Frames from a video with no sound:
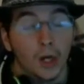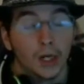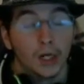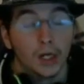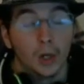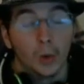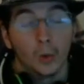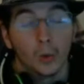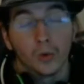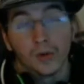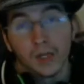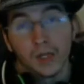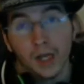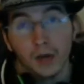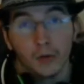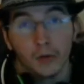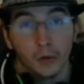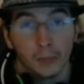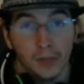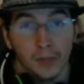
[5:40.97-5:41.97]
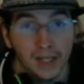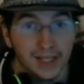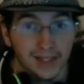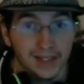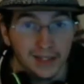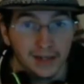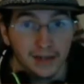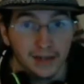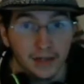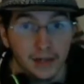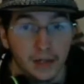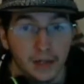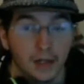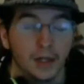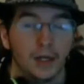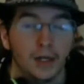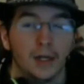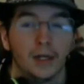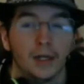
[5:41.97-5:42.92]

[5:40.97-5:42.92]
one or the other piston.